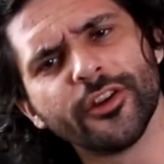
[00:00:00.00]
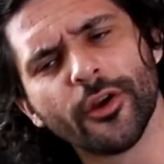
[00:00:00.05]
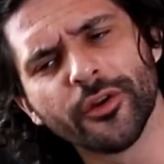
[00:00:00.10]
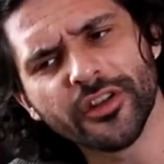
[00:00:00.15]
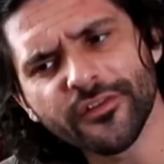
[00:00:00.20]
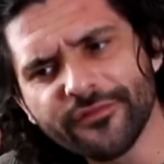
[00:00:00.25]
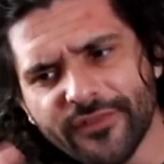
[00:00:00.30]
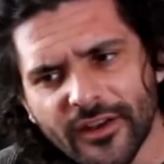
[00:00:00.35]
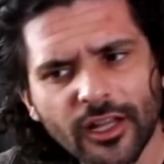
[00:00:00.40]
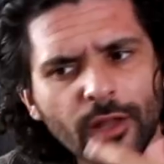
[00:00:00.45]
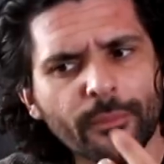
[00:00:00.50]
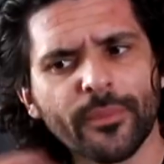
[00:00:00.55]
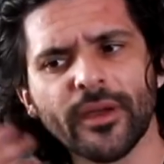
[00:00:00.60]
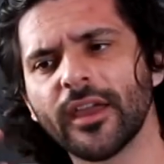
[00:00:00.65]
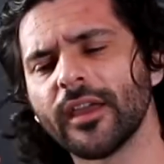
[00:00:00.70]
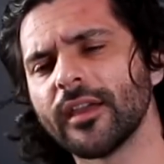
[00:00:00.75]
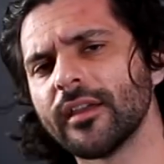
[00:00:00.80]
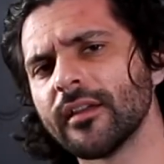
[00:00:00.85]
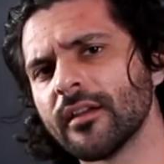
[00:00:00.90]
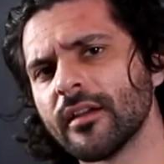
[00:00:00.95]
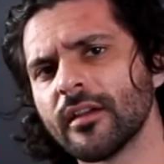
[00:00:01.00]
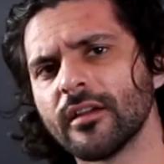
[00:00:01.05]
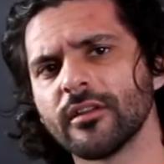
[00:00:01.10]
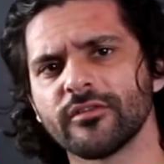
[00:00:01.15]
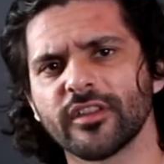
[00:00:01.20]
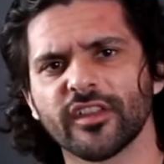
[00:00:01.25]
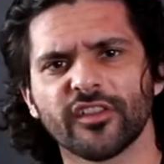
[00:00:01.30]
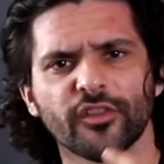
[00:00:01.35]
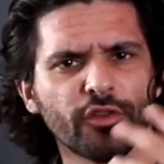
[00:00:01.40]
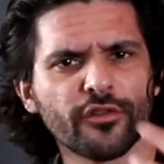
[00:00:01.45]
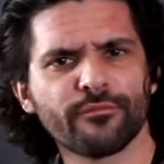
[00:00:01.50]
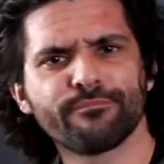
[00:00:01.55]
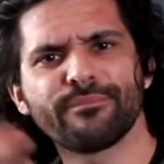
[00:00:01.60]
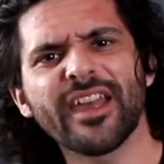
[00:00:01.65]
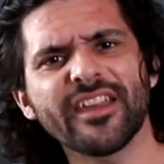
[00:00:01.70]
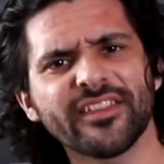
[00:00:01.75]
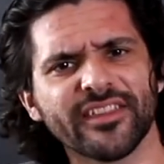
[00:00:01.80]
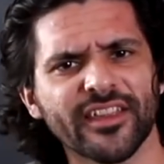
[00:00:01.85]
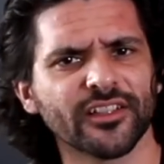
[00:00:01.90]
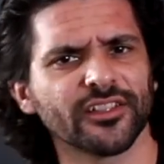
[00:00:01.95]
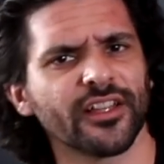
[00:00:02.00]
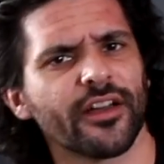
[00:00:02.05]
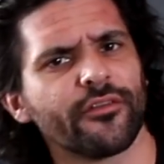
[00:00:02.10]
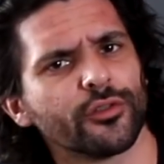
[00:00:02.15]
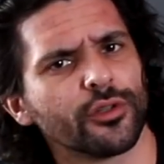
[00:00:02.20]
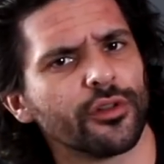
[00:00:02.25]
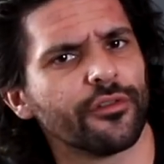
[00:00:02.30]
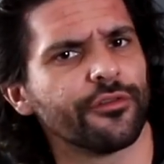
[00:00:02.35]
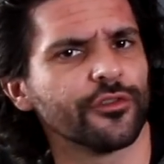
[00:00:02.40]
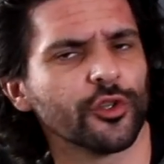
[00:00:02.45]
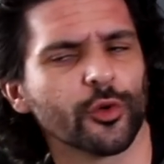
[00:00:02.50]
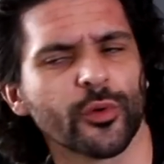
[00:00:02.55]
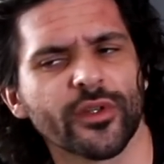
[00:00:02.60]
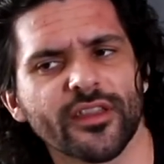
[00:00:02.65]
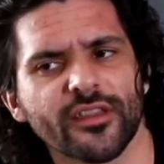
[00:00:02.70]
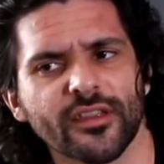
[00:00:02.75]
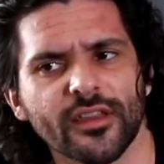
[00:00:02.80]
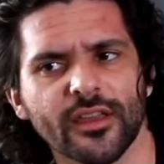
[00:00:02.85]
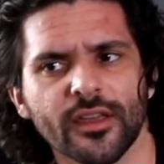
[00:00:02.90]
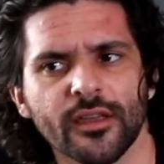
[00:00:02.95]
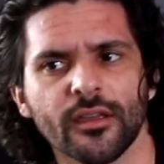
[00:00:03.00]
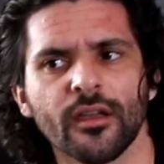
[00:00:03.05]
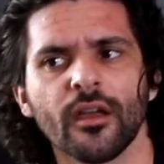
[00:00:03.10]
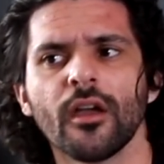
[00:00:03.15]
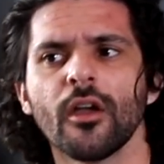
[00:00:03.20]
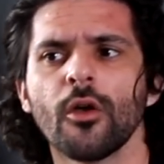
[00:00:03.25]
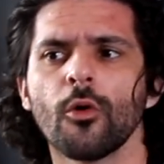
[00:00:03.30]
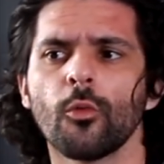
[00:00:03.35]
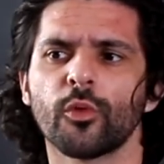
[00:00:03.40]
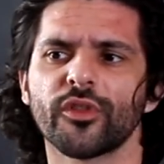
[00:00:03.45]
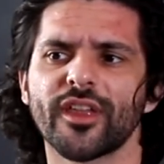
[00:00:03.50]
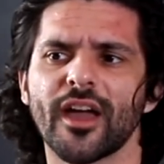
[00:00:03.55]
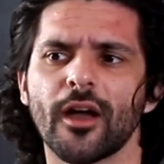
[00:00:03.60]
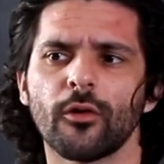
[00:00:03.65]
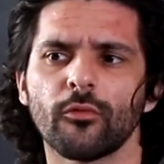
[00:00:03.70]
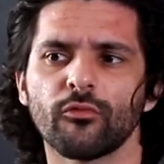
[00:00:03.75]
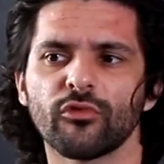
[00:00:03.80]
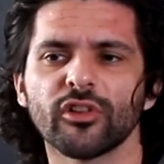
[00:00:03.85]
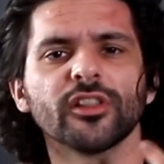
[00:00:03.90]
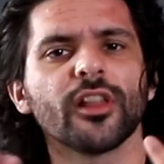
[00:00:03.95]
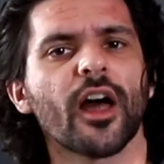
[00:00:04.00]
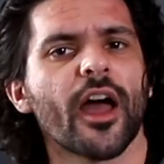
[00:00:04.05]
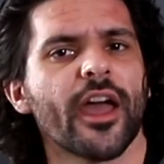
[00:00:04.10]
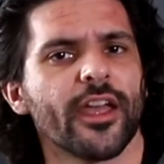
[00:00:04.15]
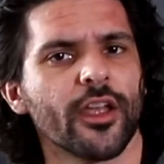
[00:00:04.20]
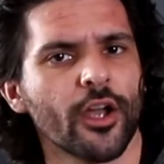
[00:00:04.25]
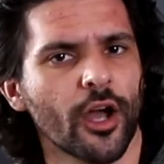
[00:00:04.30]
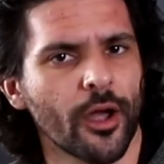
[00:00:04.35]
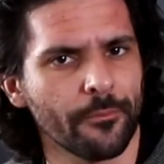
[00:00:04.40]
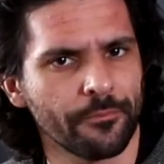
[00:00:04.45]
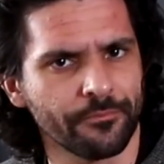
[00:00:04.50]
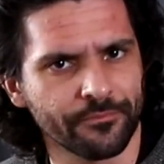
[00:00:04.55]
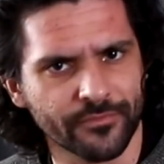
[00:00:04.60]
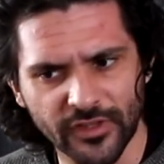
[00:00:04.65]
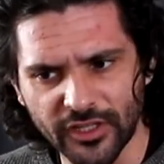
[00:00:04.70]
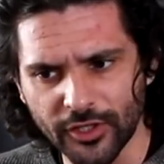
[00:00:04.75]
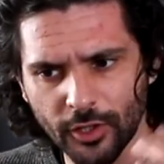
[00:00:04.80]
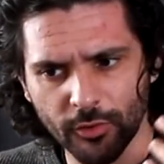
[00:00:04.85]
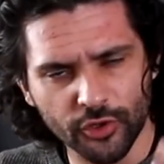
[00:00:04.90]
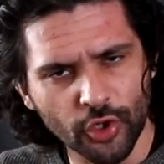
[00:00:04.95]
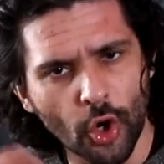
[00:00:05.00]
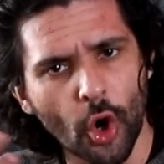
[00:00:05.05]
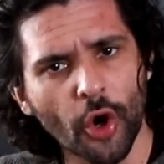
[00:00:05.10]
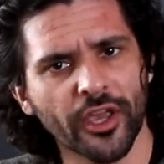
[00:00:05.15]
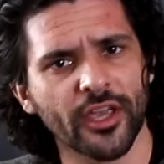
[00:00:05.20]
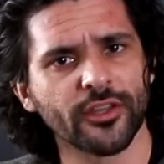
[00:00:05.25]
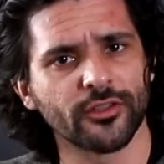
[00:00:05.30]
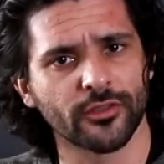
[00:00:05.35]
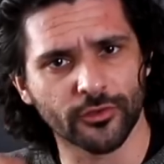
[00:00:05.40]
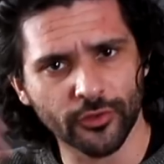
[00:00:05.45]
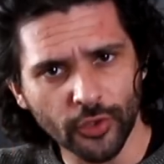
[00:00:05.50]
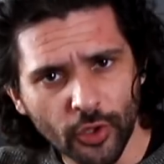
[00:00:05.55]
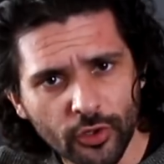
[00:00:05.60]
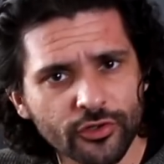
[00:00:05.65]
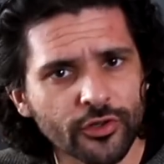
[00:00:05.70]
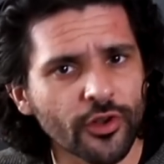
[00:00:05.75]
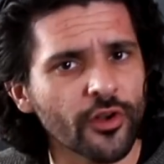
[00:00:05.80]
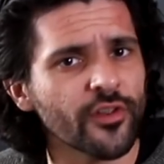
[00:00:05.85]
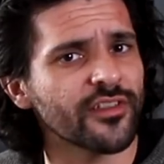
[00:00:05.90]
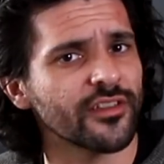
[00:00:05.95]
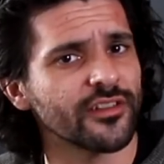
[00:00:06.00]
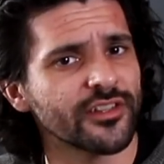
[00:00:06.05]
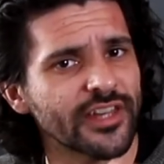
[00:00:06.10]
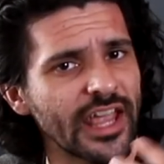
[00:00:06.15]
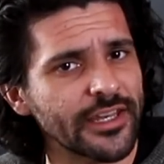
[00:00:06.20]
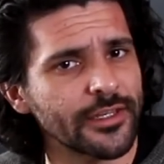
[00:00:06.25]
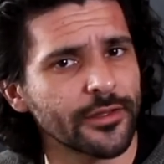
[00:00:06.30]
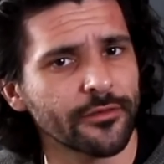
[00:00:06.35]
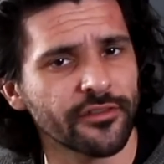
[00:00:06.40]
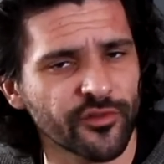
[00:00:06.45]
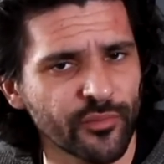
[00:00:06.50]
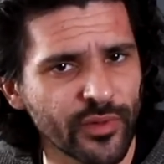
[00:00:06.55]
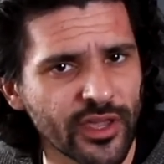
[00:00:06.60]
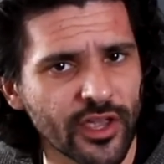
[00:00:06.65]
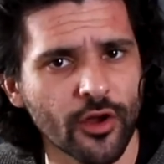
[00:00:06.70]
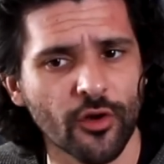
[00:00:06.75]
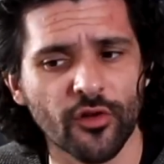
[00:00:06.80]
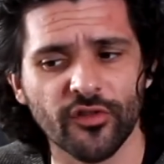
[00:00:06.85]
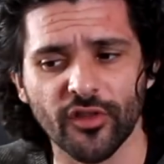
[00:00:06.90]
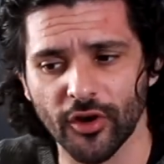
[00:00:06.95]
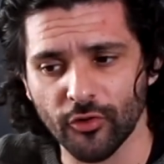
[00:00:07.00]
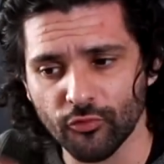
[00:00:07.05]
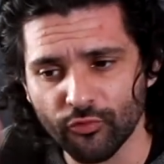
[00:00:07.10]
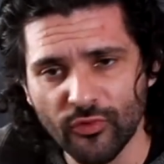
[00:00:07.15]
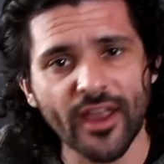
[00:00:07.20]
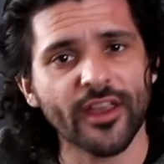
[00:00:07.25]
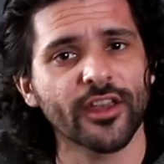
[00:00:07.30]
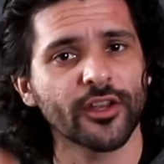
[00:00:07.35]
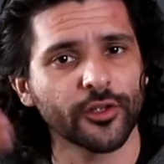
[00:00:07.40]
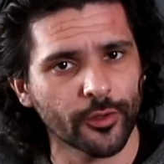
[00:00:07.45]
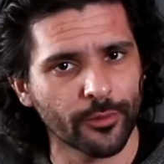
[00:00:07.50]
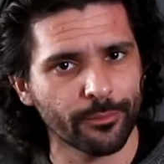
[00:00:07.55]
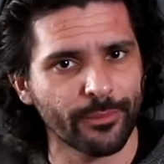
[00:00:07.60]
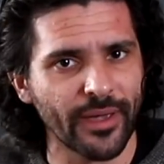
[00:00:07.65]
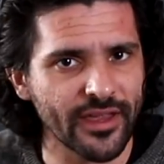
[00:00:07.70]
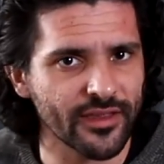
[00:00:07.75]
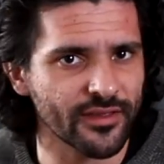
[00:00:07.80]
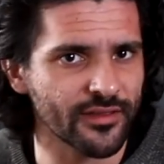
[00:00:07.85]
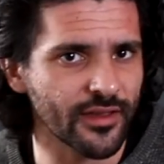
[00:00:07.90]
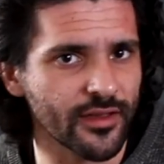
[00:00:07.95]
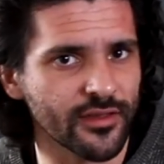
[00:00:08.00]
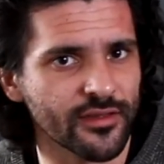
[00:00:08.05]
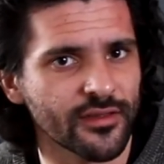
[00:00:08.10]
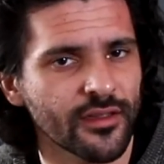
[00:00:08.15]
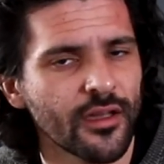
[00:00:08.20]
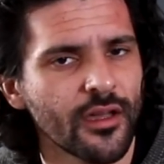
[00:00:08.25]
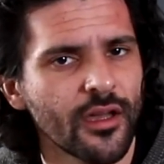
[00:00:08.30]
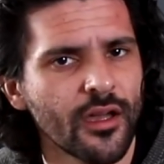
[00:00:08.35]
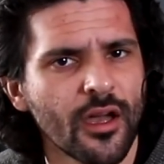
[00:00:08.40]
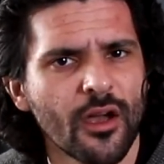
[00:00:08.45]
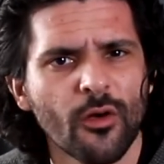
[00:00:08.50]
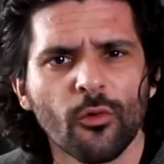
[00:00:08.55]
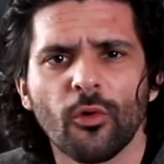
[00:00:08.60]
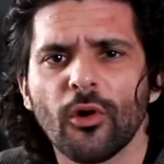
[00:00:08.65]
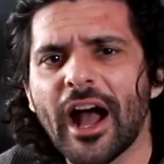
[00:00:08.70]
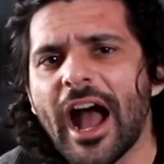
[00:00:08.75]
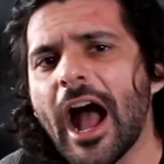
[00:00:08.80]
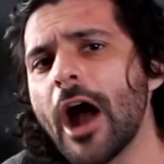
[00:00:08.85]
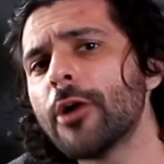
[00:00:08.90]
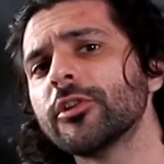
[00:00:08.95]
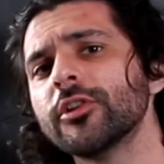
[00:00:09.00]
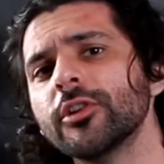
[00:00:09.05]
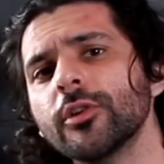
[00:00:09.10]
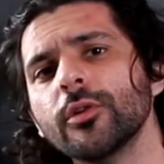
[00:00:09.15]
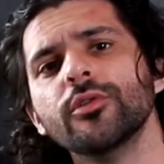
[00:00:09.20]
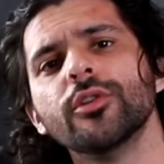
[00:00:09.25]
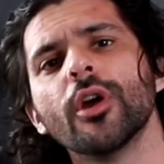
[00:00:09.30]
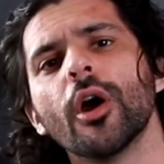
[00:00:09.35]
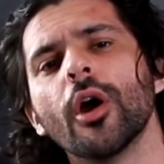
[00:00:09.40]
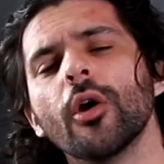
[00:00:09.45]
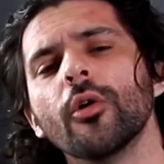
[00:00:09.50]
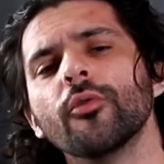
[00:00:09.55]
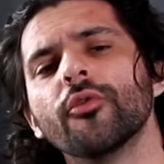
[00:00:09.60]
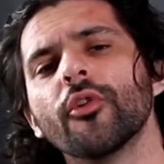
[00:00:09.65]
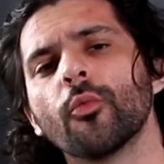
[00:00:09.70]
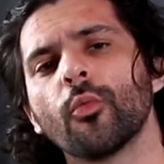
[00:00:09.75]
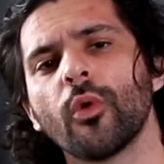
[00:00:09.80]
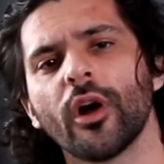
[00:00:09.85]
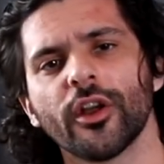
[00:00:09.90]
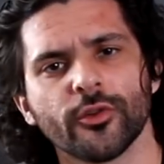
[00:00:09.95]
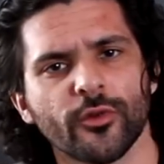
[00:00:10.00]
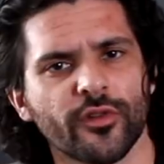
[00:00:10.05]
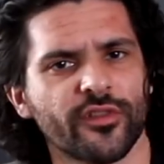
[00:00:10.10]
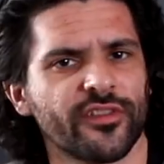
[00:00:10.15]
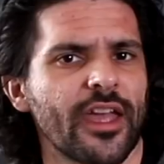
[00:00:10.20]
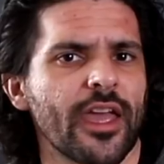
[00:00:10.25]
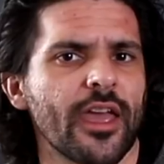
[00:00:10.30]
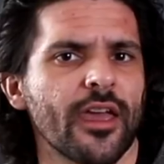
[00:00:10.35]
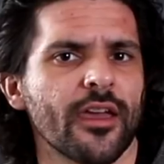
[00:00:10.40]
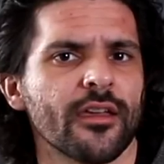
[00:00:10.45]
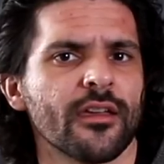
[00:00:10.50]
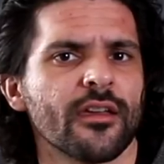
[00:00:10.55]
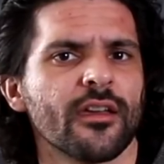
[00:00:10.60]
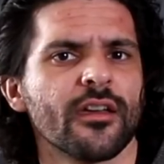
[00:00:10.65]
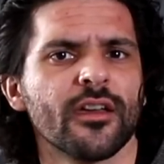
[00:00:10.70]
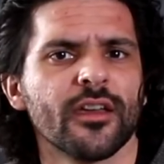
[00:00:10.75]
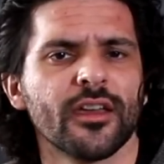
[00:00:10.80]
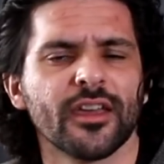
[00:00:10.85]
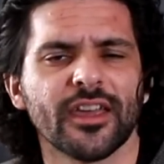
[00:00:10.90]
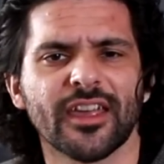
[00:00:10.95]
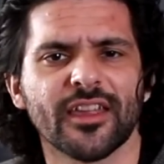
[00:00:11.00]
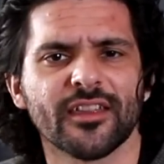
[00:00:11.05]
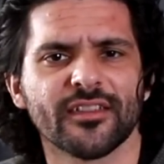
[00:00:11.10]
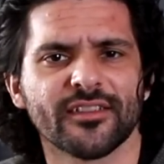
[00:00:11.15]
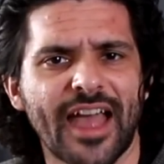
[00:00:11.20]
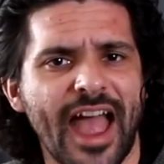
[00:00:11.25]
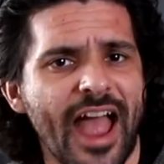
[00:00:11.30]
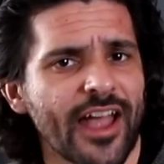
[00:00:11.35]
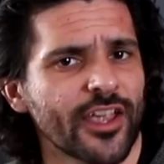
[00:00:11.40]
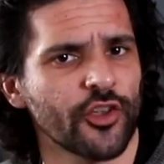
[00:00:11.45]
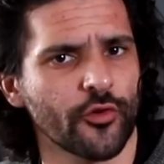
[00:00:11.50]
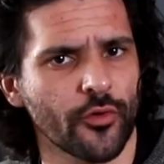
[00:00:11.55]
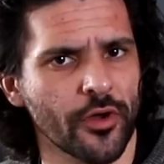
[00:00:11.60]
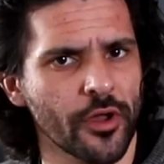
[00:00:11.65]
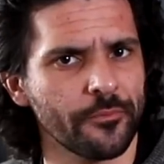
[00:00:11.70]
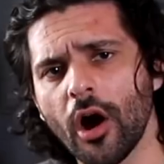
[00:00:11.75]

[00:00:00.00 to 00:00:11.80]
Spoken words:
developing this sort of basic level of fluency without relying on, talking to tutors and native speakers on a regular basis, well, how do you know that what you're saying is accurate?